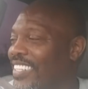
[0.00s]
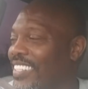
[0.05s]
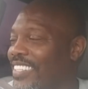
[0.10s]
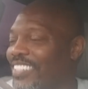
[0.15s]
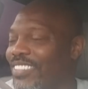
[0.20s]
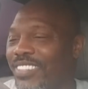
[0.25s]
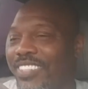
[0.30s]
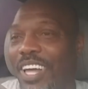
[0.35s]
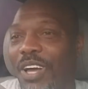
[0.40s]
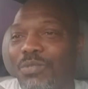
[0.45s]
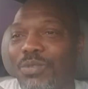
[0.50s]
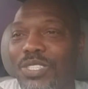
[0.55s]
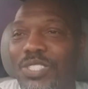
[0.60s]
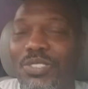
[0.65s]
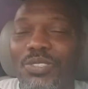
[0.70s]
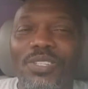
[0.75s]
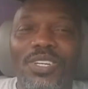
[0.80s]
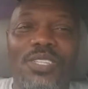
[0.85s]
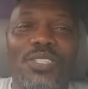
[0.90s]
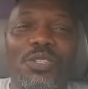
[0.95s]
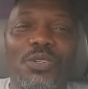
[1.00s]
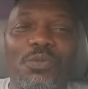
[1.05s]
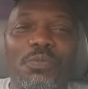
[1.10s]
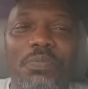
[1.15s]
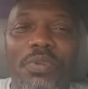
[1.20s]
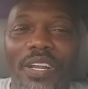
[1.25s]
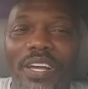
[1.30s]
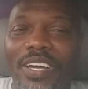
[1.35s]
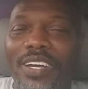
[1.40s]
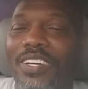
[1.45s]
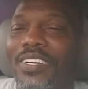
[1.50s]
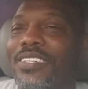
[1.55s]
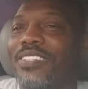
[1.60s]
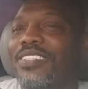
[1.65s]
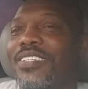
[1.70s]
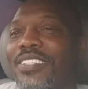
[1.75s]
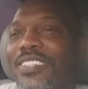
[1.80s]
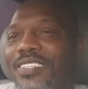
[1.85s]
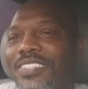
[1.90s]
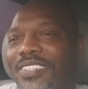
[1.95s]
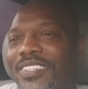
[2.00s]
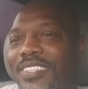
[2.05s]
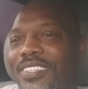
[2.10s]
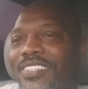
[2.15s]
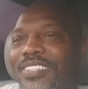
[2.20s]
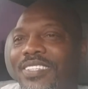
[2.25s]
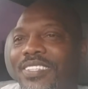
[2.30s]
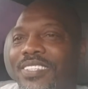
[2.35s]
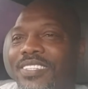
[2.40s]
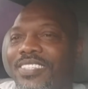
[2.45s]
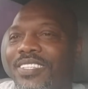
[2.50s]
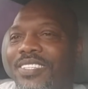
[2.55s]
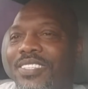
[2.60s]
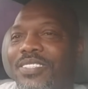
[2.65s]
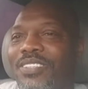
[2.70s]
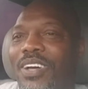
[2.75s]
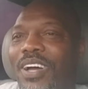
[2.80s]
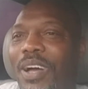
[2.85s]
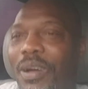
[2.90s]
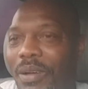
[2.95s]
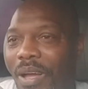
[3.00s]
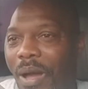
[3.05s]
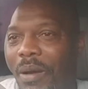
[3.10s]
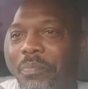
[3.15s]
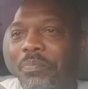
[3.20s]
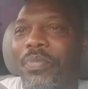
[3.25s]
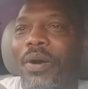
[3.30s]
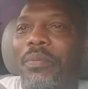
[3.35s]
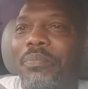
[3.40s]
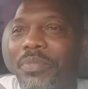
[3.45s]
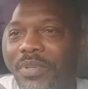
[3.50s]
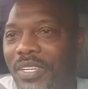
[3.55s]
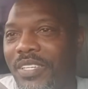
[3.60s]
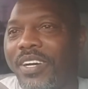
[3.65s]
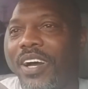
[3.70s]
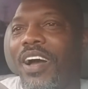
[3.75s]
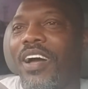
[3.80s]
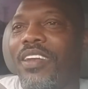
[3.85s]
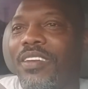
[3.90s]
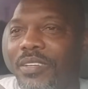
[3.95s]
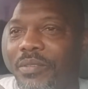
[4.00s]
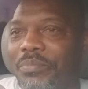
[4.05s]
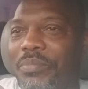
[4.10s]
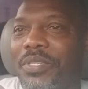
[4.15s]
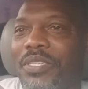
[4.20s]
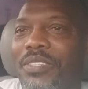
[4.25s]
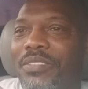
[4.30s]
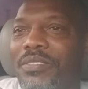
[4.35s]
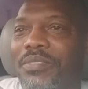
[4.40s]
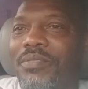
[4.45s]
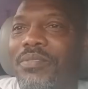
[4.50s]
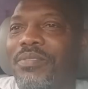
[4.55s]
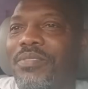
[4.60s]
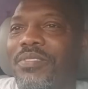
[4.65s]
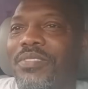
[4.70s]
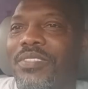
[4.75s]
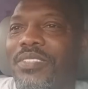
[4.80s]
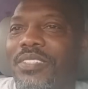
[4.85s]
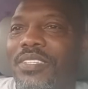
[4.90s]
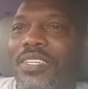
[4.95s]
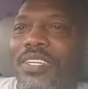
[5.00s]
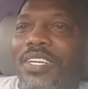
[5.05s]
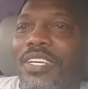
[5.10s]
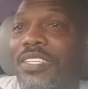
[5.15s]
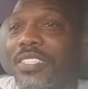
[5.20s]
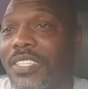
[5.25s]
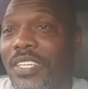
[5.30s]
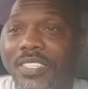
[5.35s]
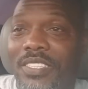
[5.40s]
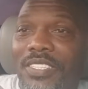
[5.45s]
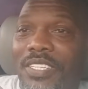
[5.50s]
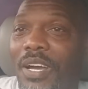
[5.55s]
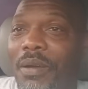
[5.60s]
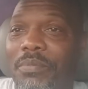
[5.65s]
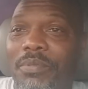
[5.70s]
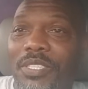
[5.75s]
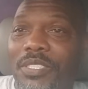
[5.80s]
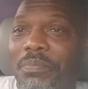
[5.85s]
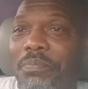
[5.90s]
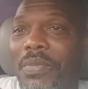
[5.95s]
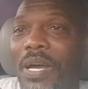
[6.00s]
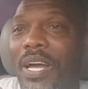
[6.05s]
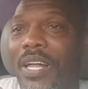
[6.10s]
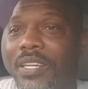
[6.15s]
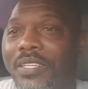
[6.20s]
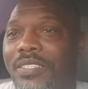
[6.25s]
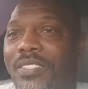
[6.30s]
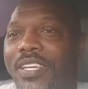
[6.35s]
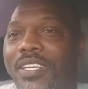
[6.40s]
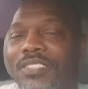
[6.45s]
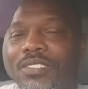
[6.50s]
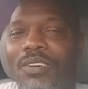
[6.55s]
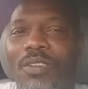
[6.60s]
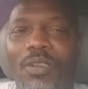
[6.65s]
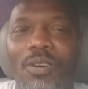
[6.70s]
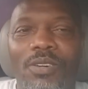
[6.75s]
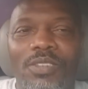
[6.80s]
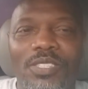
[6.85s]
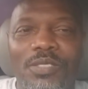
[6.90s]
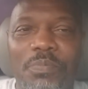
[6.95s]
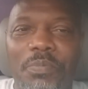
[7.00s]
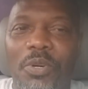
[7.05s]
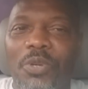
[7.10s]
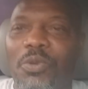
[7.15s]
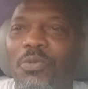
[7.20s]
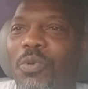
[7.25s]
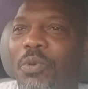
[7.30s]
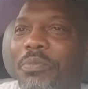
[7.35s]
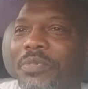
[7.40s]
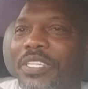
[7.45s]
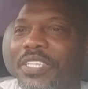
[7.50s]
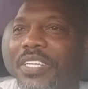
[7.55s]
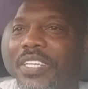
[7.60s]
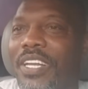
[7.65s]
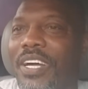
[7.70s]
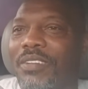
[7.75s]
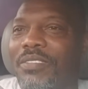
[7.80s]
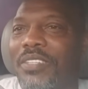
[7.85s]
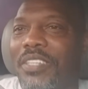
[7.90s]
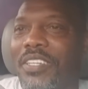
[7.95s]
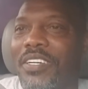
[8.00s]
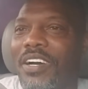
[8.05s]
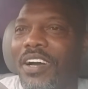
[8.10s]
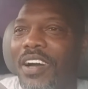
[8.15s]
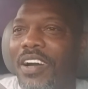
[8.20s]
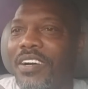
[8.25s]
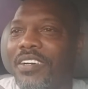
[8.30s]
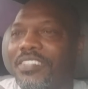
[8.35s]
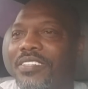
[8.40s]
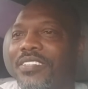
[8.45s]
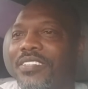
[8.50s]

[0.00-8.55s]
He was like, what you going to do, player? So I bumped the car a little bit. He just kept his balance. I said, oh, this bird want me to get out the car.